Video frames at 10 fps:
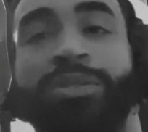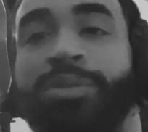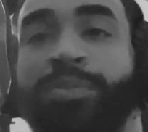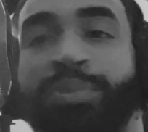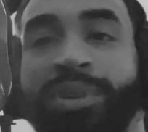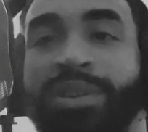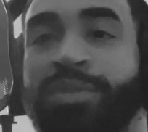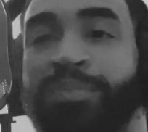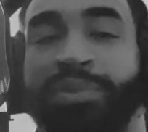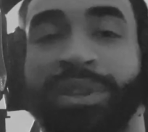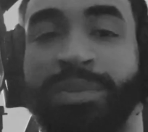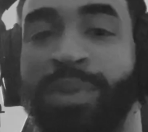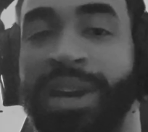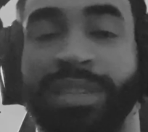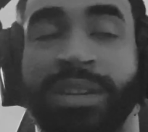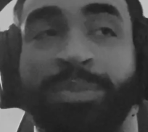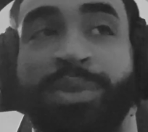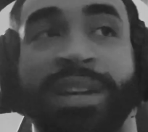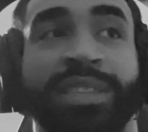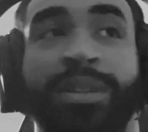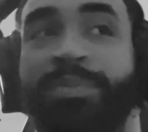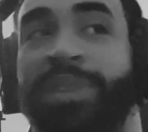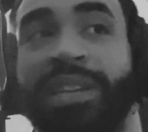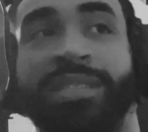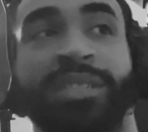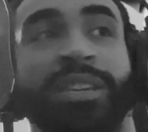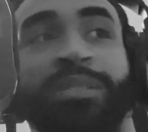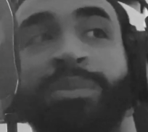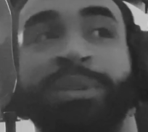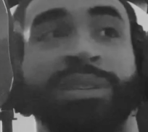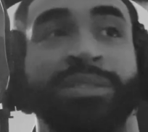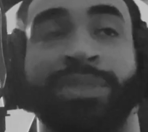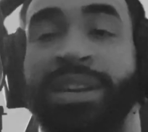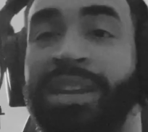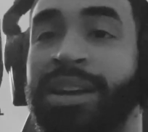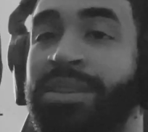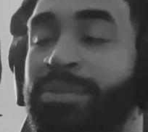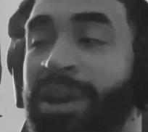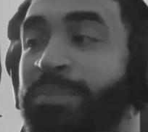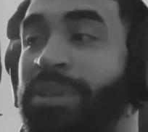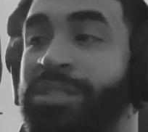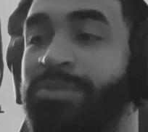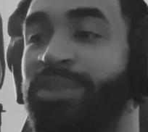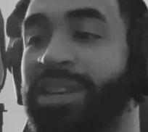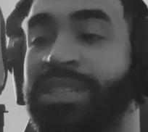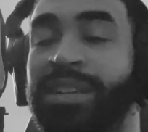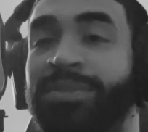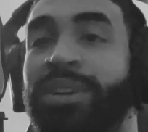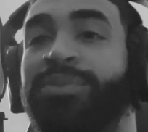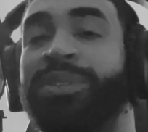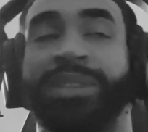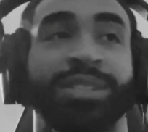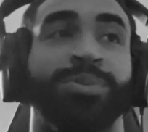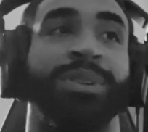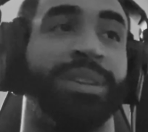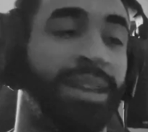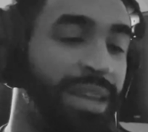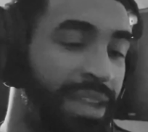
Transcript: Oh boy, oh boy, wind up, wind up, ladies and gentlemen, because right now there might be some ranting involved with this one.